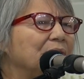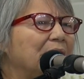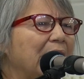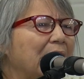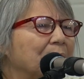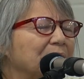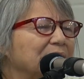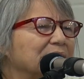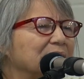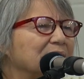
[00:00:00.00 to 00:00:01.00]
app." He
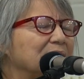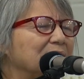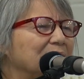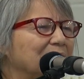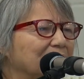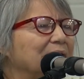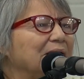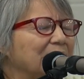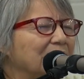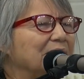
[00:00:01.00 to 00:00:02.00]
said, "They
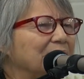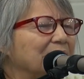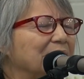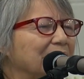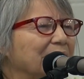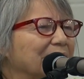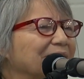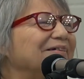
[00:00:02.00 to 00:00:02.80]
got it on there."